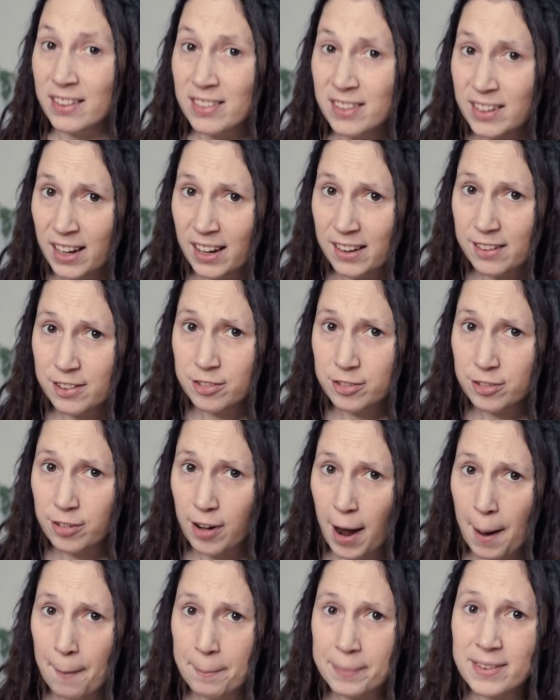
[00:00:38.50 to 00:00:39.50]
In the case of
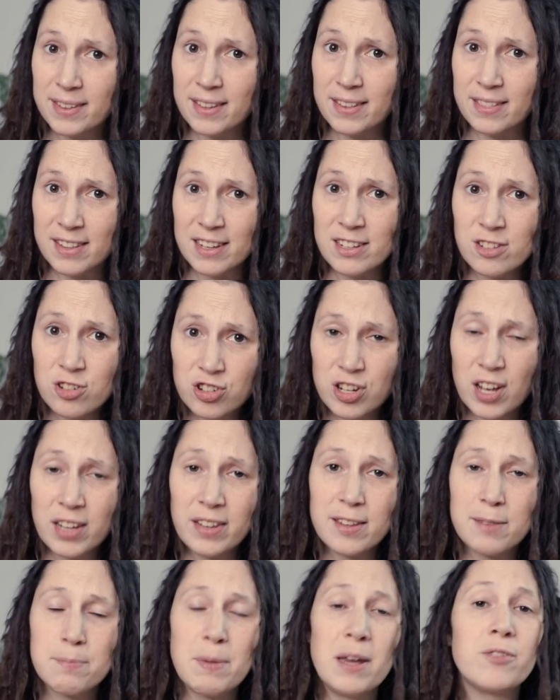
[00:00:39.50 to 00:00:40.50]
crabs, this
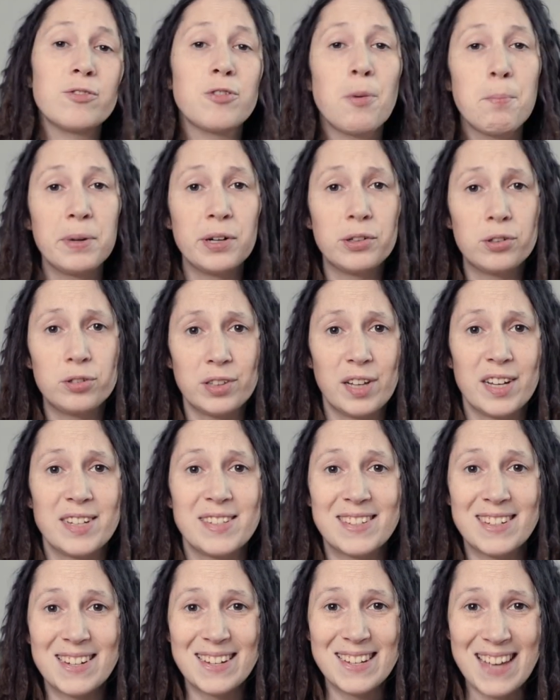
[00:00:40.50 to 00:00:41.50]
shell is made from
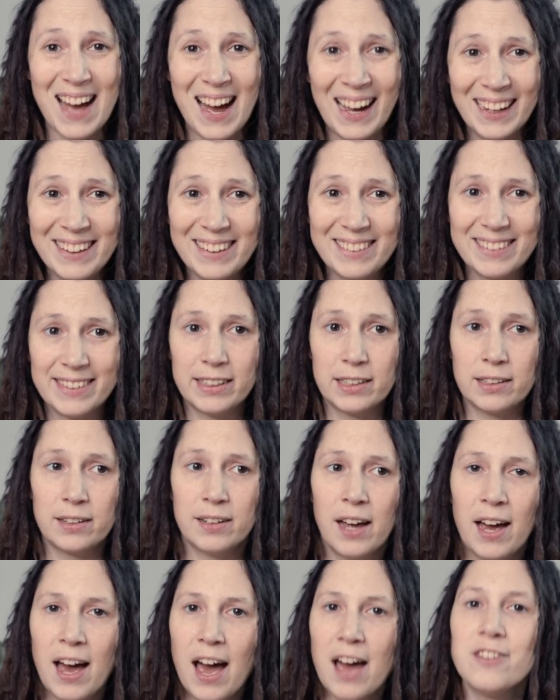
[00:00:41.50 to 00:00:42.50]
mineralized
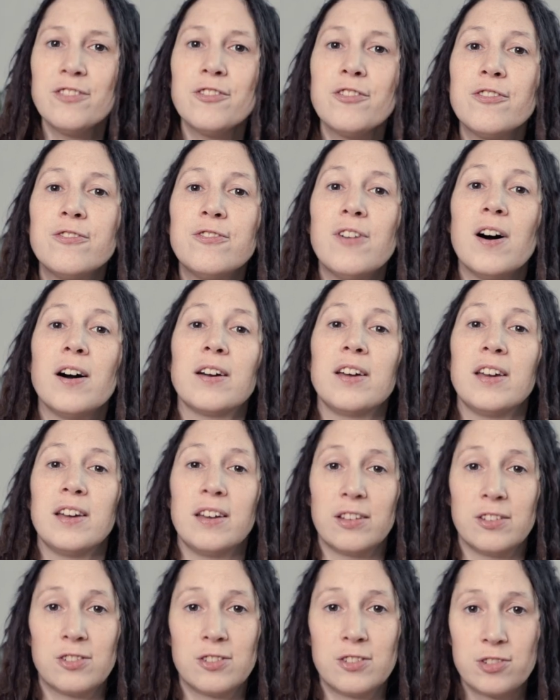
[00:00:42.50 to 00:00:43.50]
chitin and
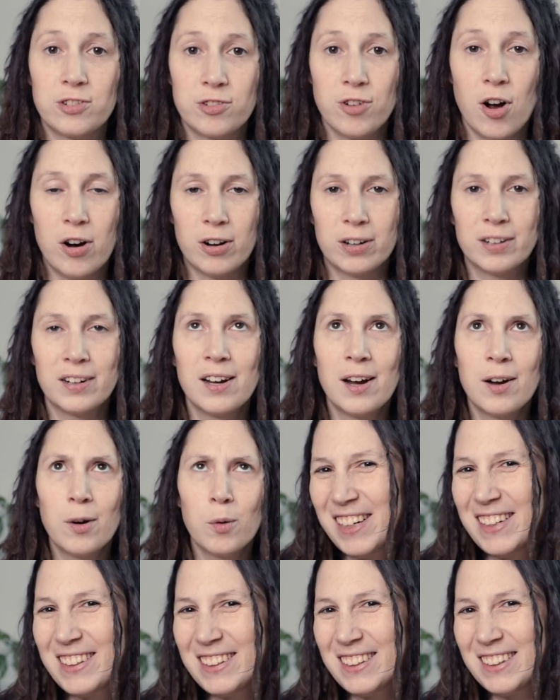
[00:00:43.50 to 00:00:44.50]
fucking strong.
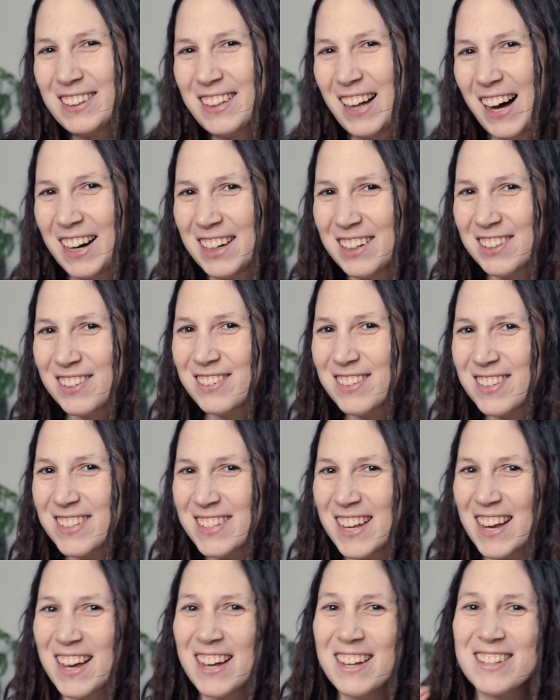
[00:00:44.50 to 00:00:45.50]
Well, I should
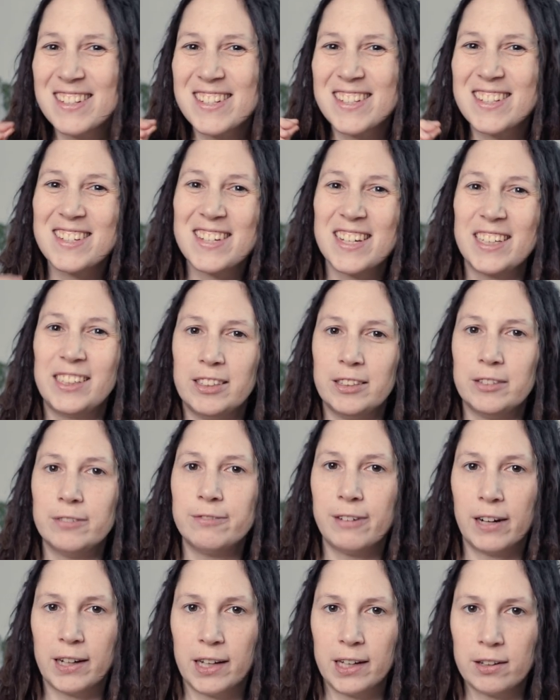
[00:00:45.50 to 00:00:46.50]
say still
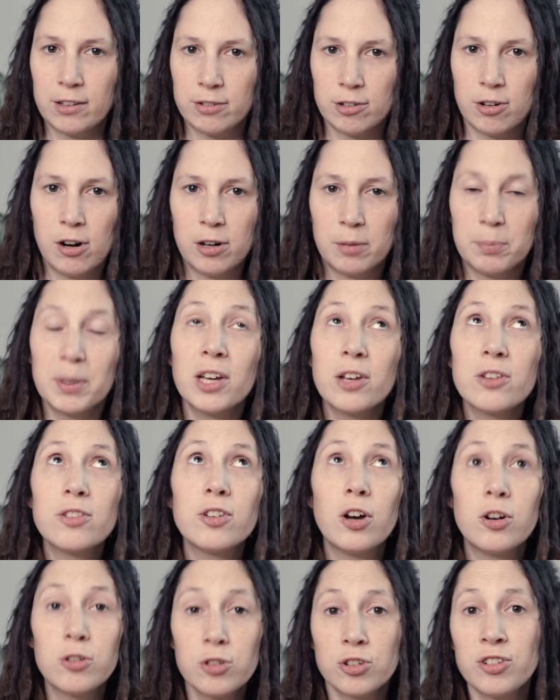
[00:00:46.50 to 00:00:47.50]
fucking strong,
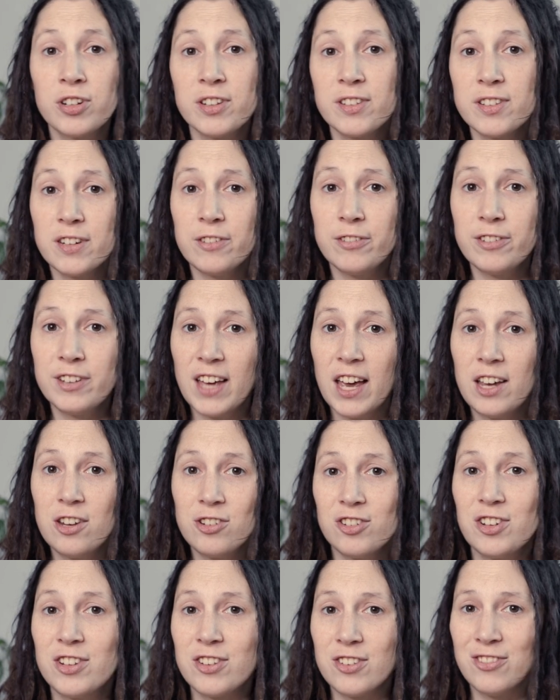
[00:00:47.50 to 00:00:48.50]
because ocean
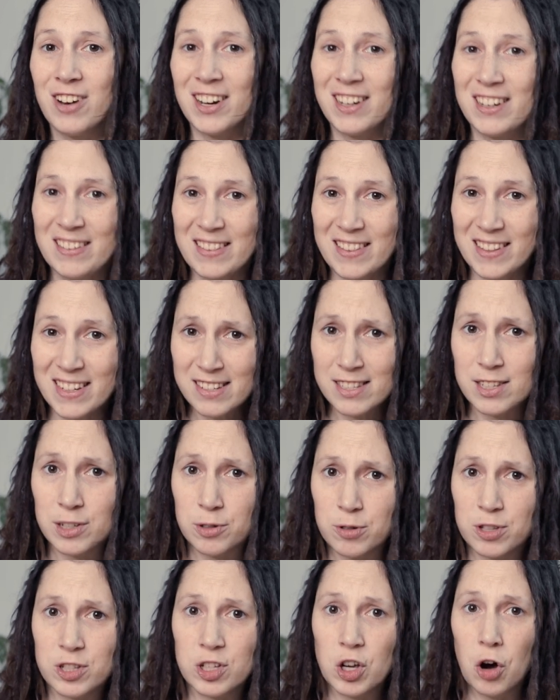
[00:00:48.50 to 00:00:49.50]
acidification is fucking these
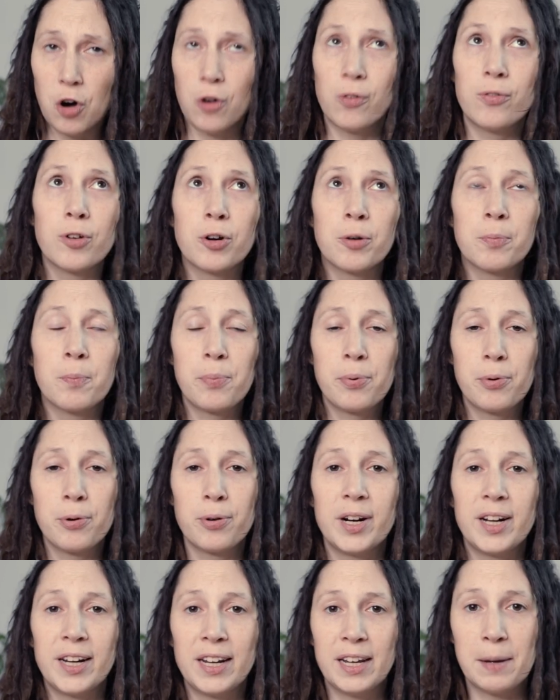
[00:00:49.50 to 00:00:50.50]
dudes over
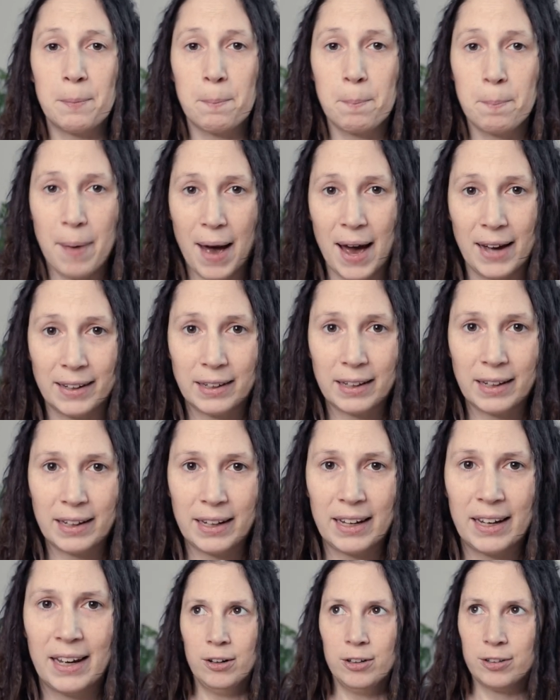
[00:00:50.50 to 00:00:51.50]
pretty
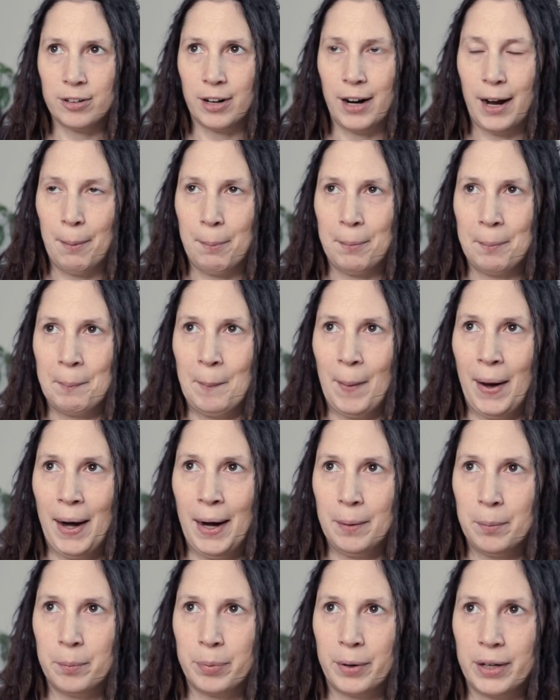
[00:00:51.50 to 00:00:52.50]
badly. Oh crap,
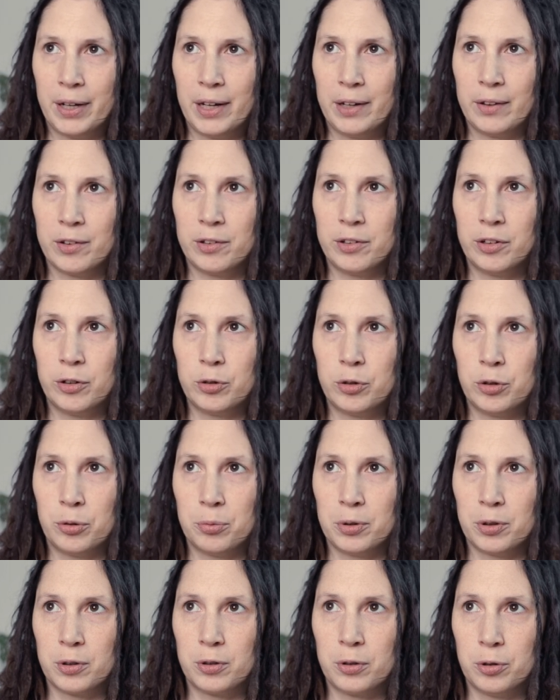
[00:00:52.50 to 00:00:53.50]
I'm breaking the no
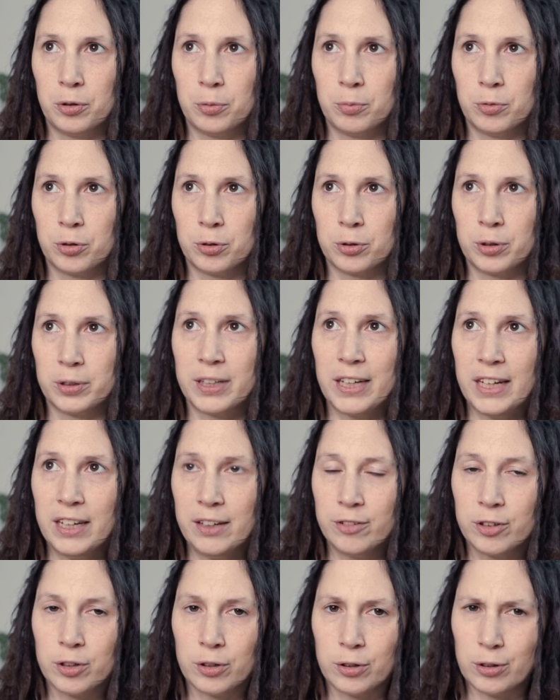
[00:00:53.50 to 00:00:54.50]
doom and gloom rule
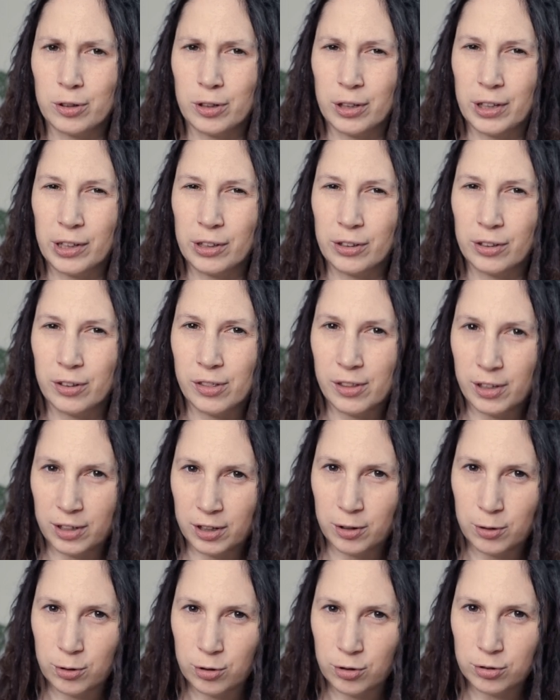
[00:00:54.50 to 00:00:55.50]
even earlier
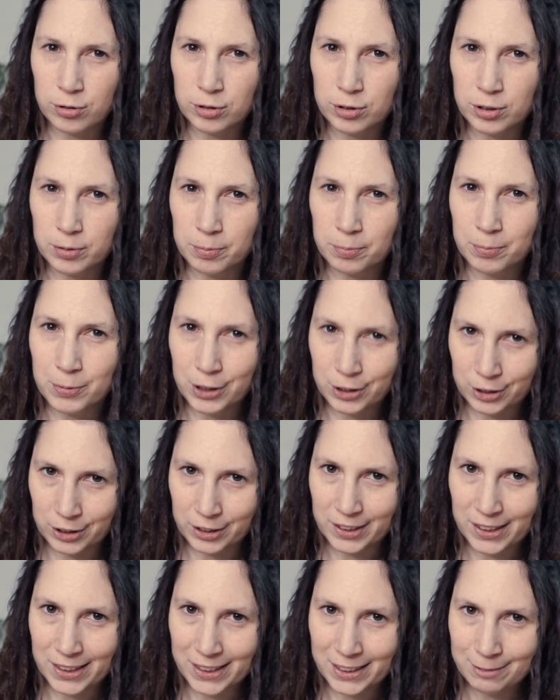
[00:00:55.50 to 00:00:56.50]
than usual,
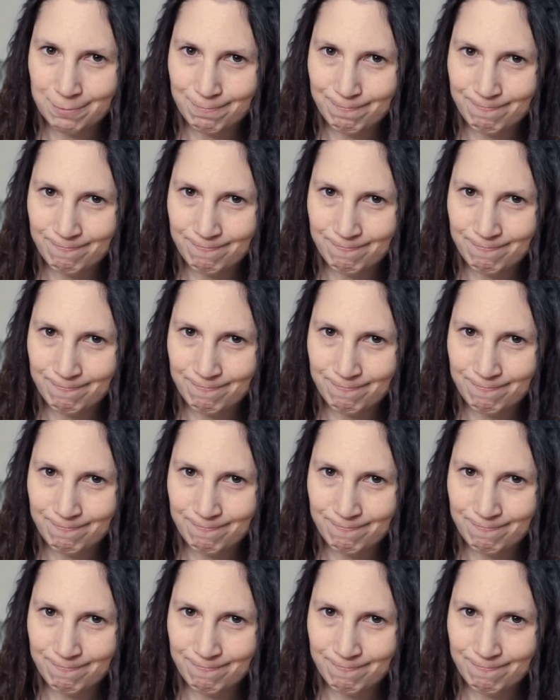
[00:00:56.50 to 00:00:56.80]
aren't I?